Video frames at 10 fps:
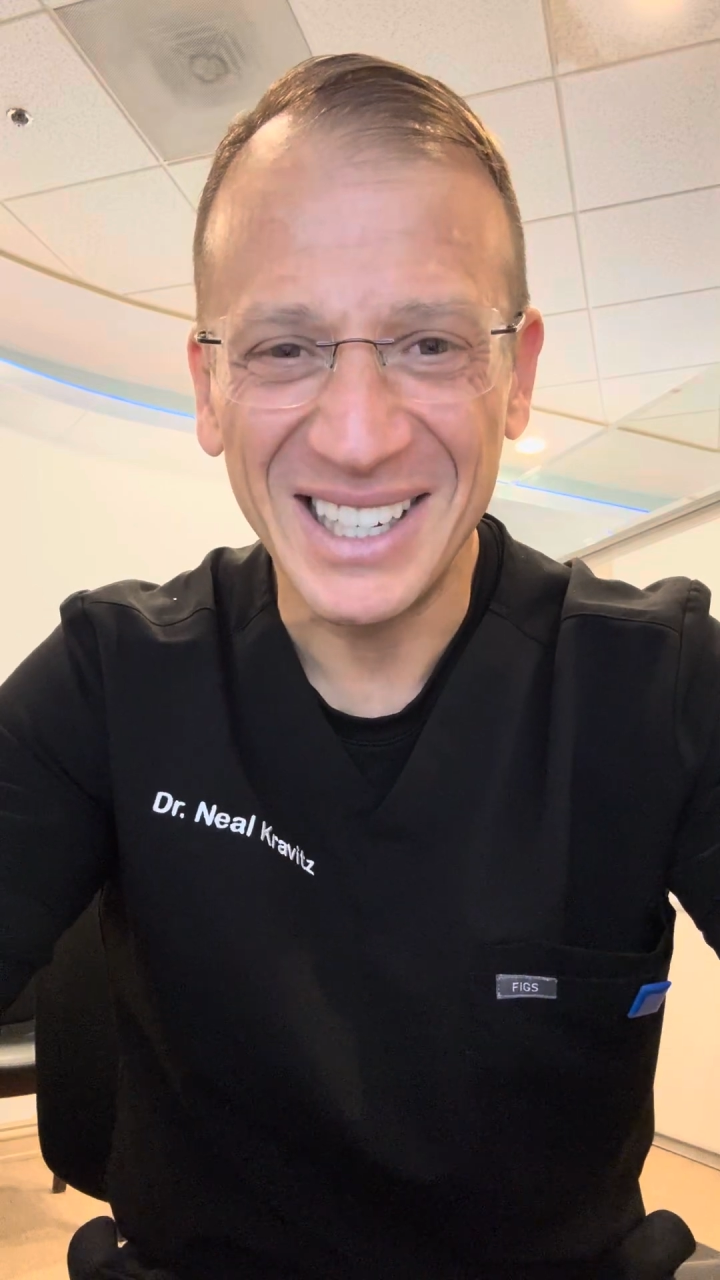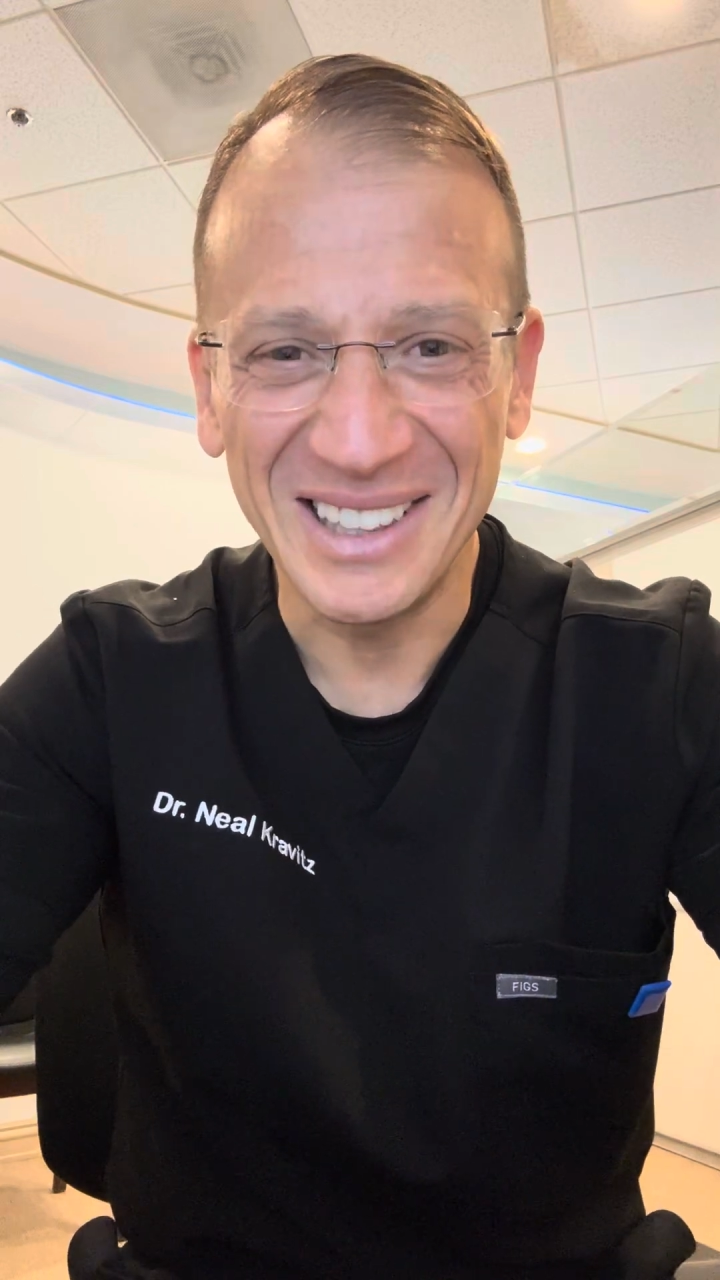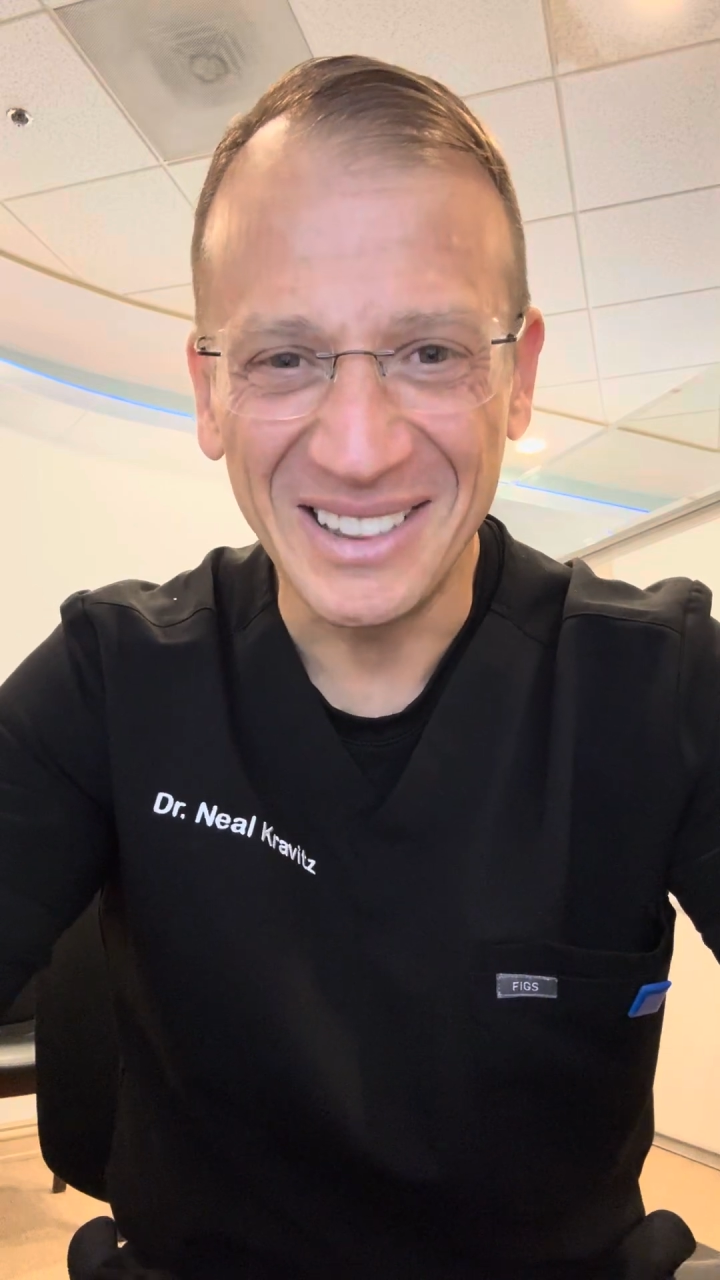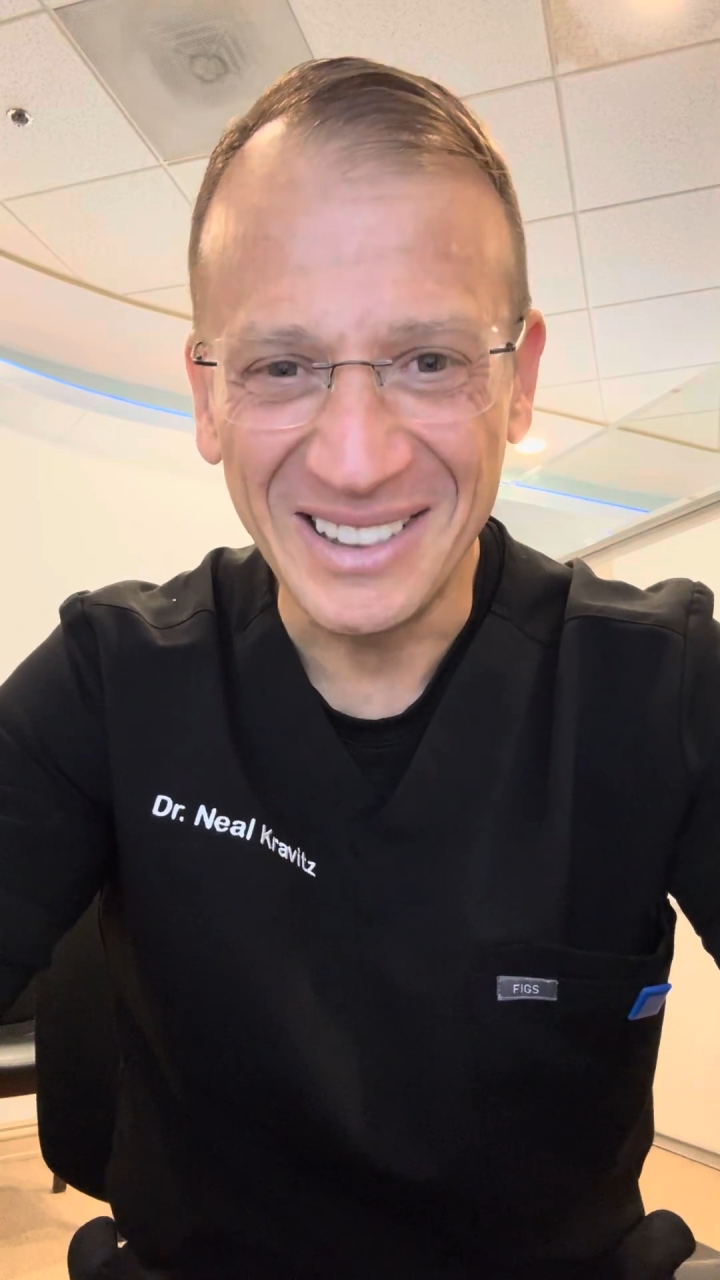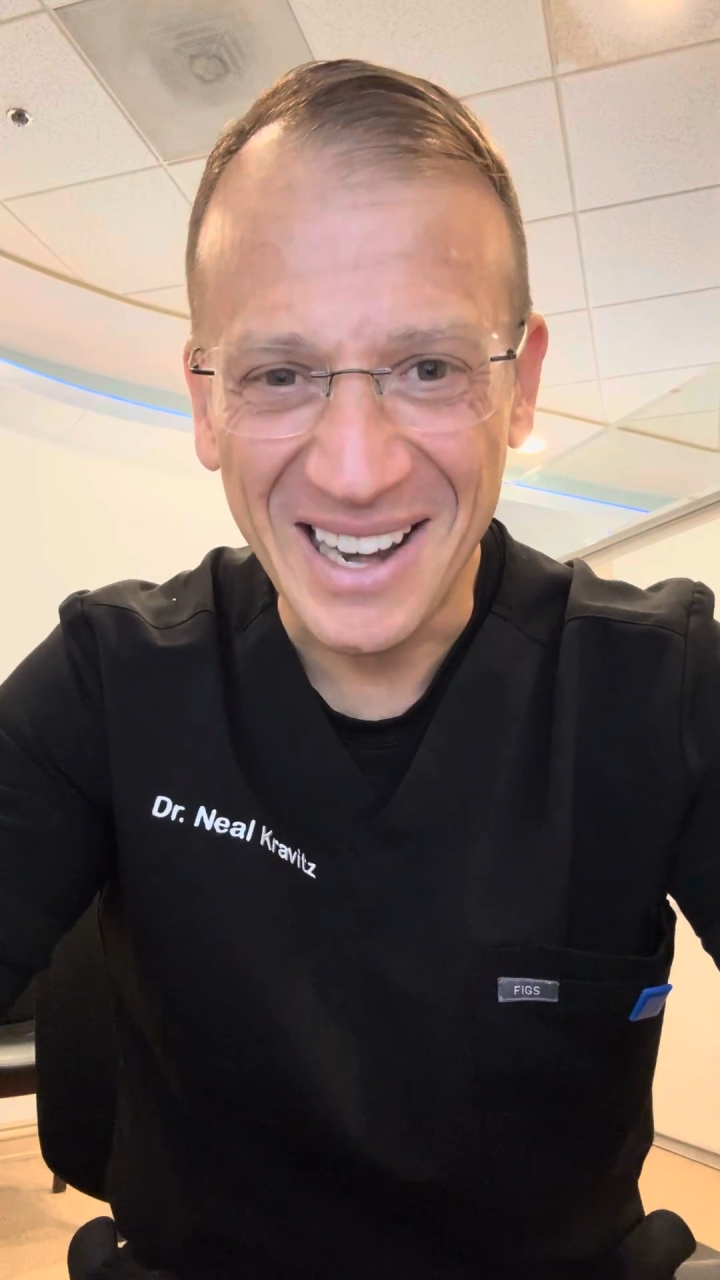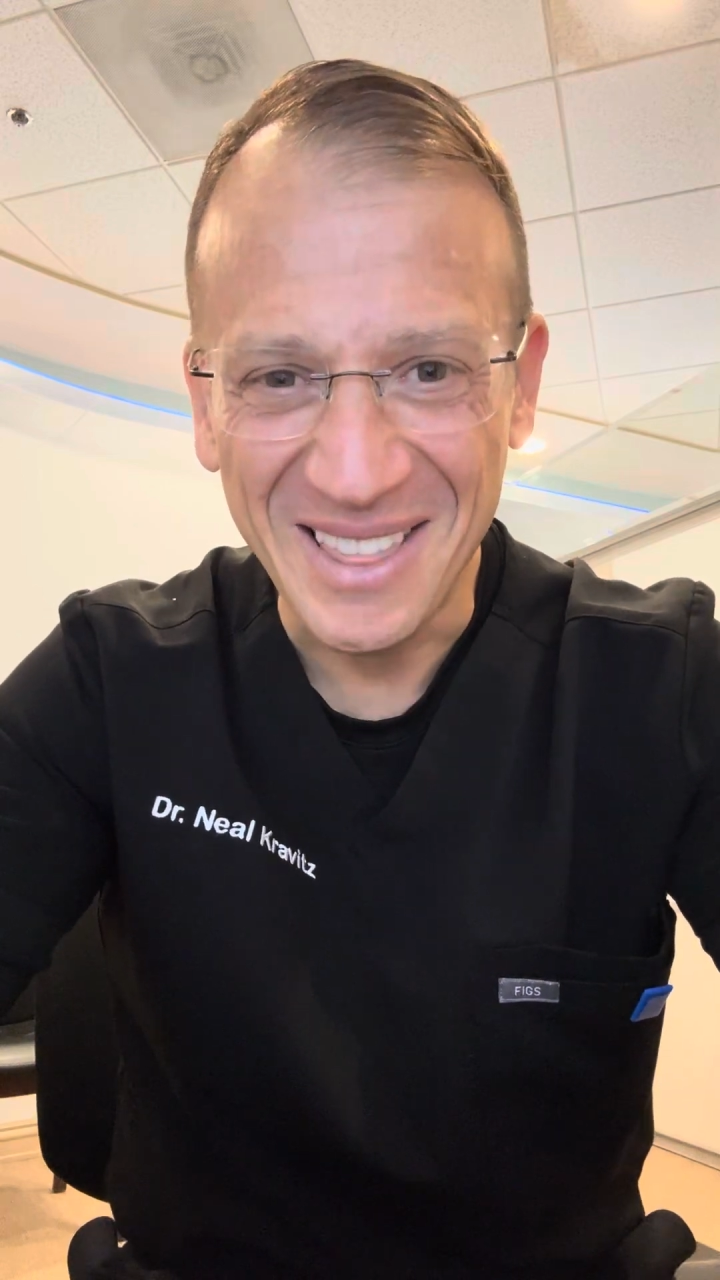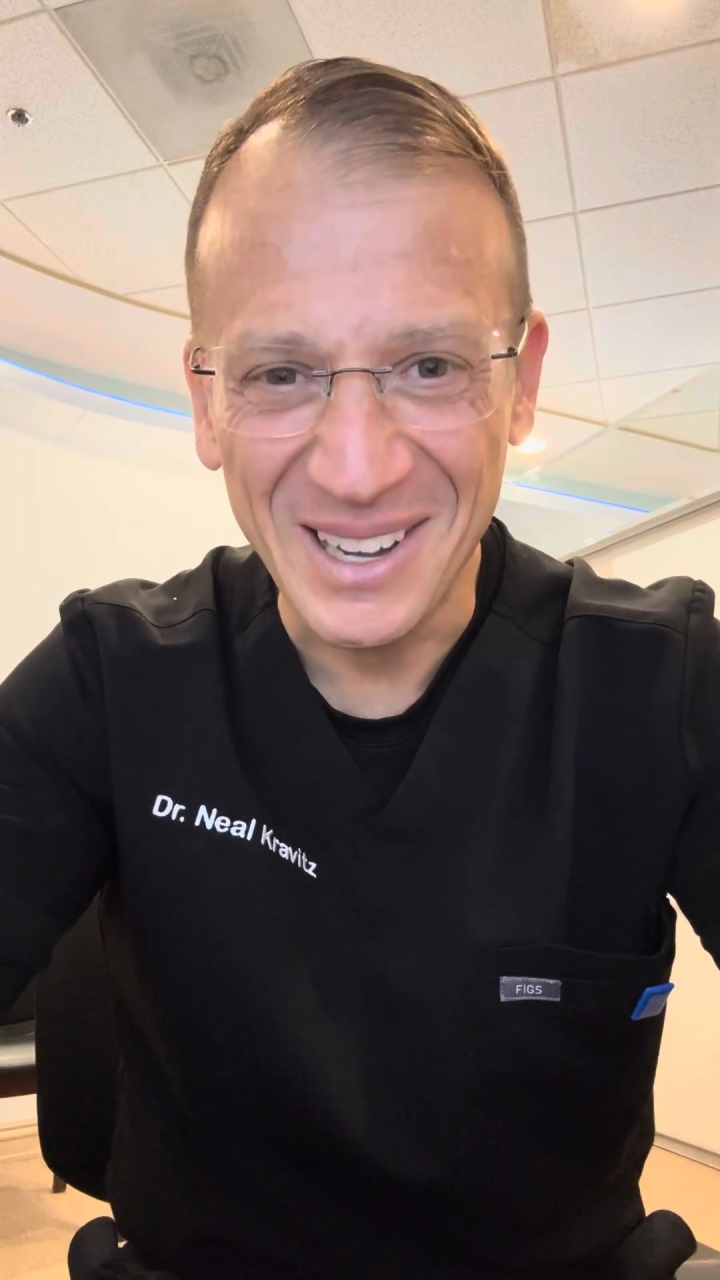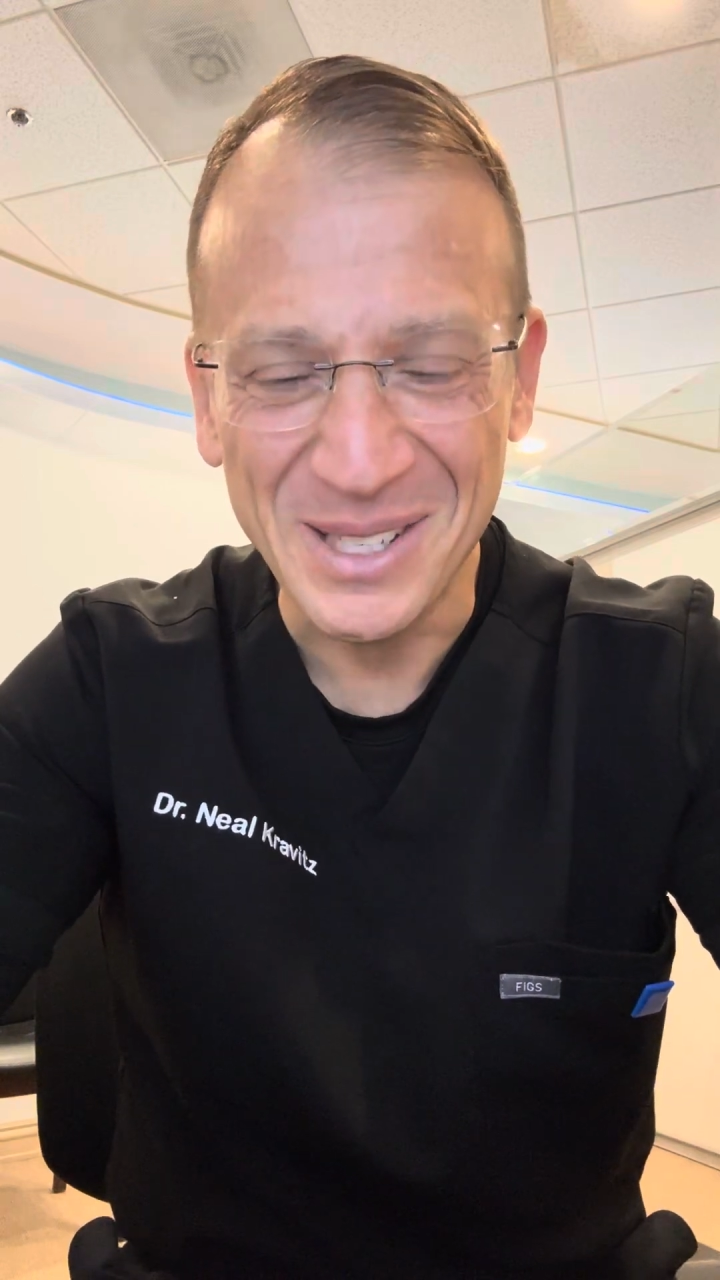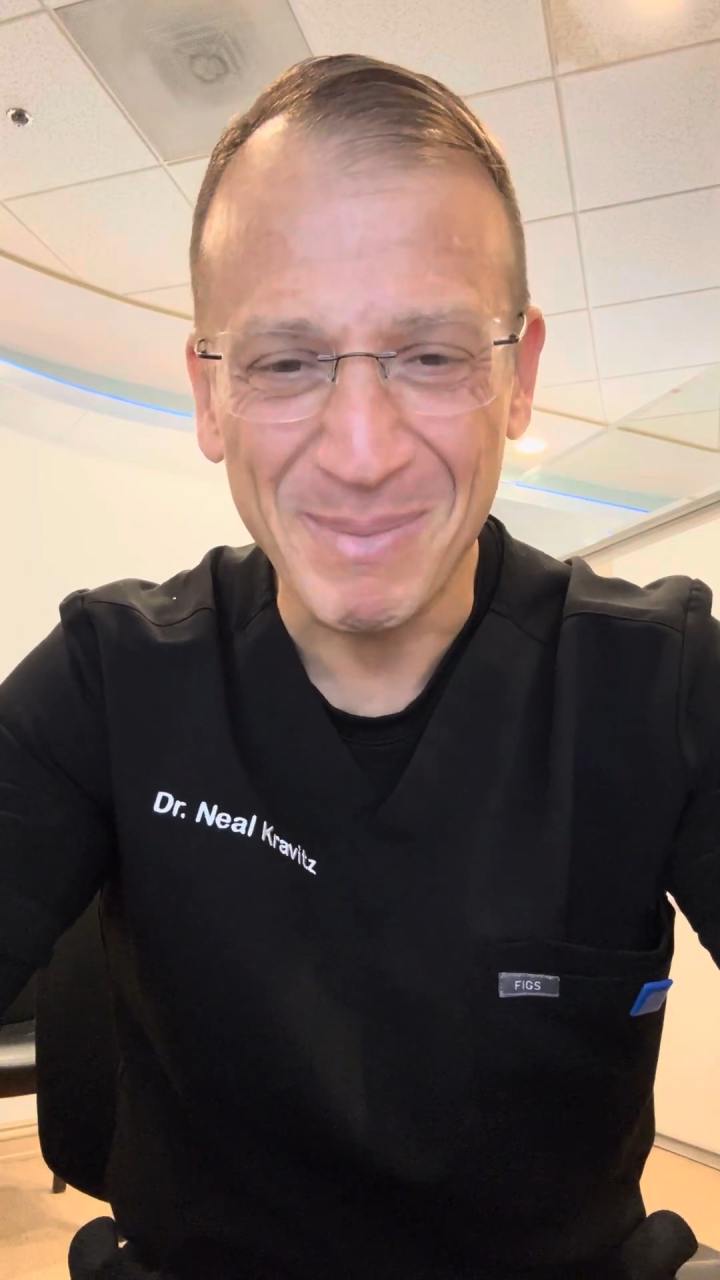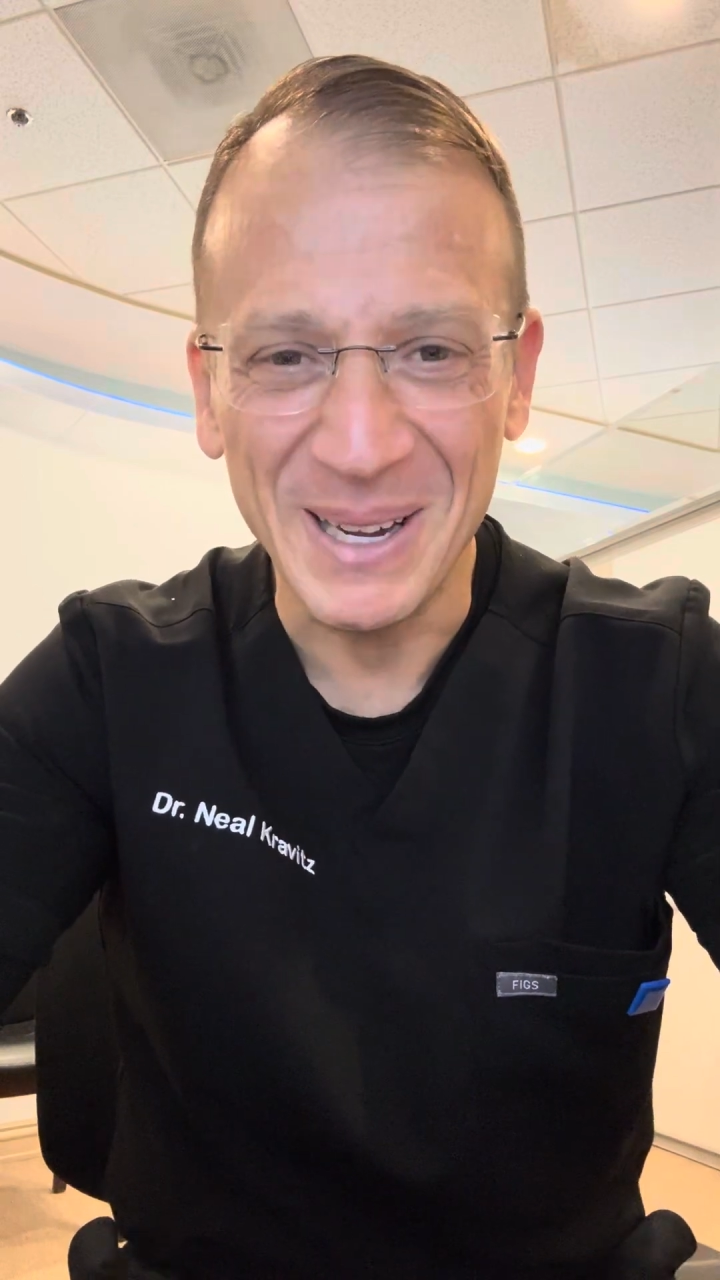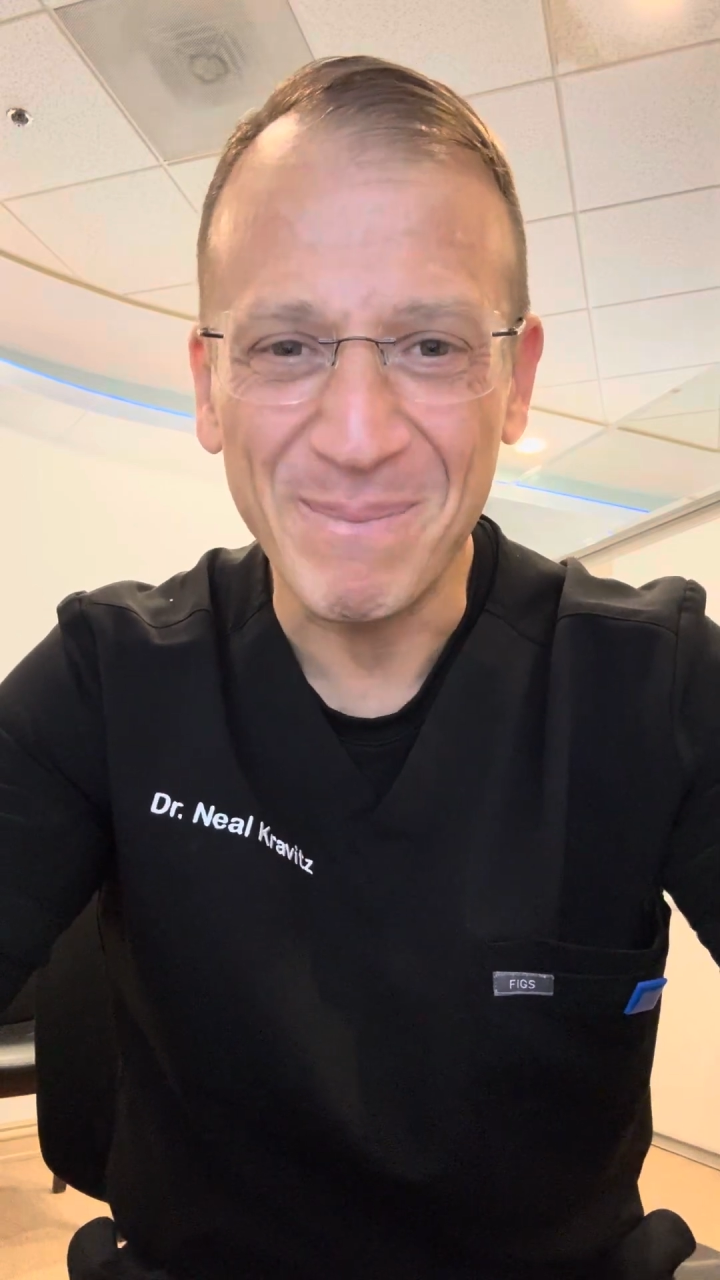let things be?